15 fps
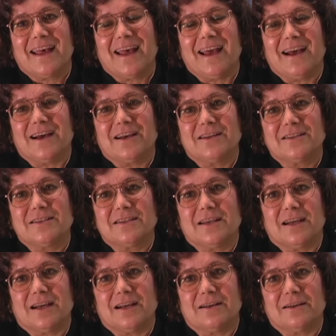
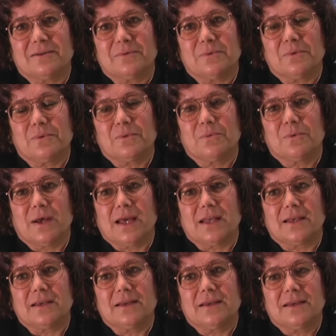And
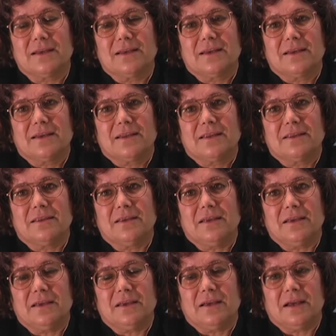when
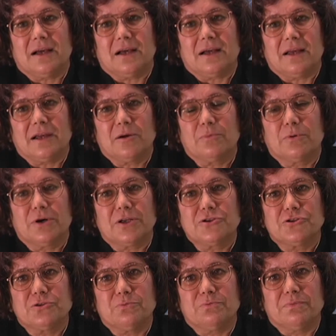the airport
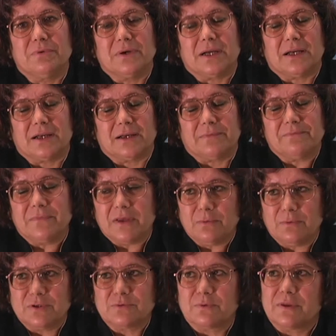issue, he
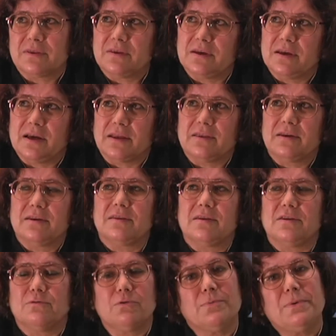was with the, I think, the
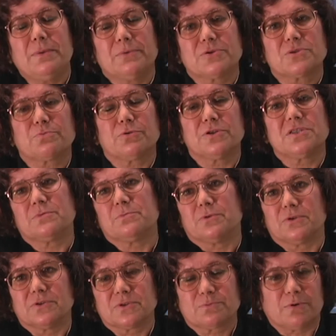Three People's
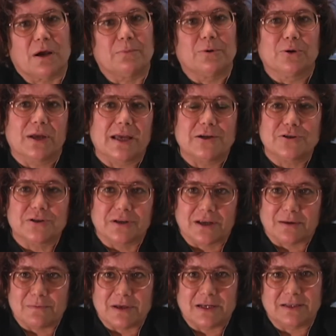Principles Promulgation
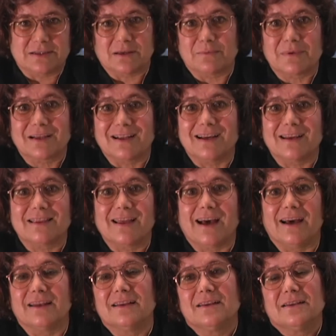Committee, something like
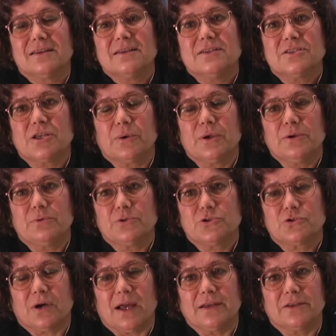that. So he was
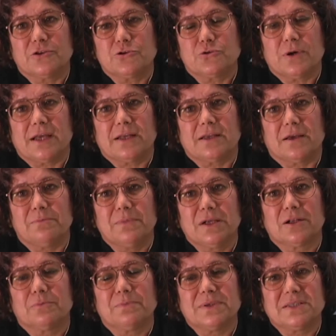trying to tread a
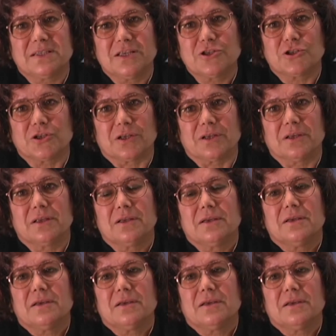middle position